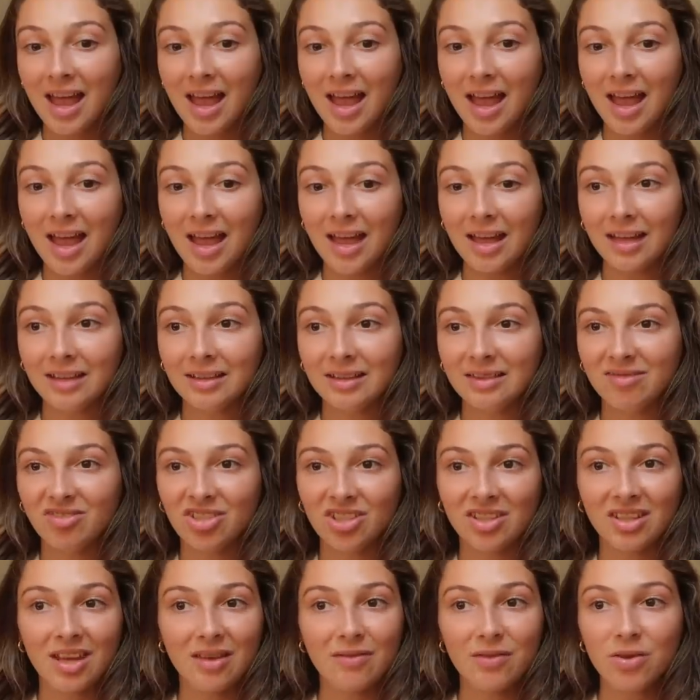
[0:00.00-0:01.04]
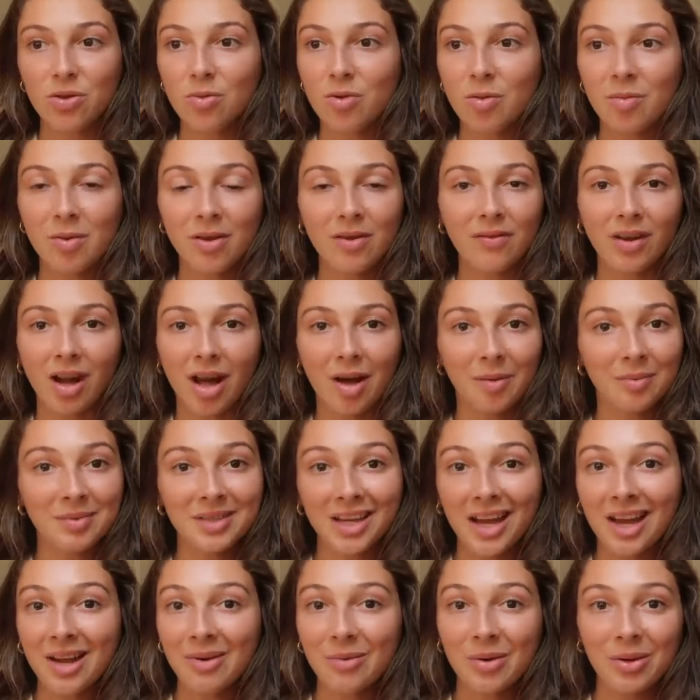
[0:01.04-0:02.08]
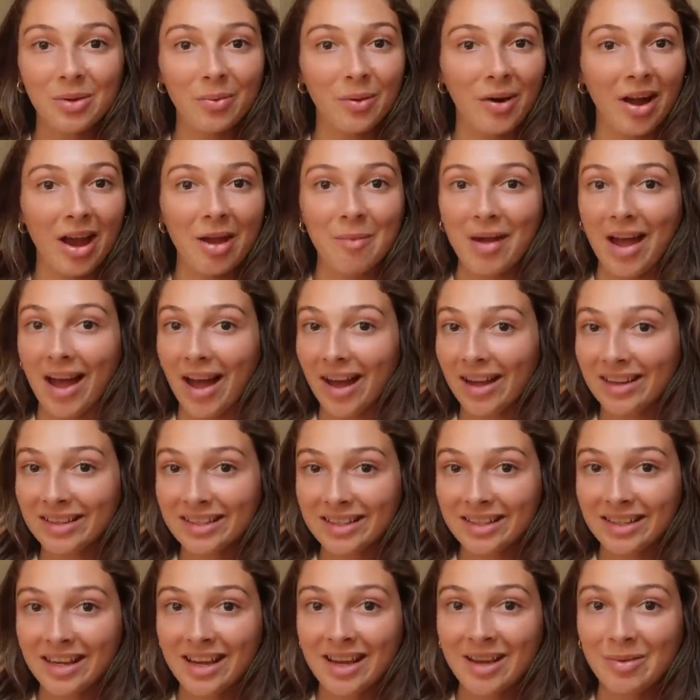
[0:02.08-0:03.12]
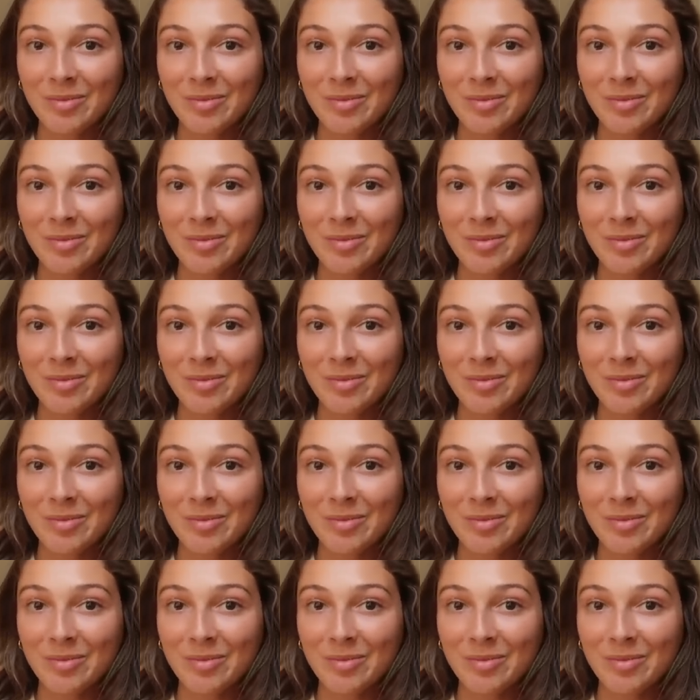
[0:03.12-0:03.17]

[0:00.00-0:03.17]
and just given you a bit of an update with where I'm at,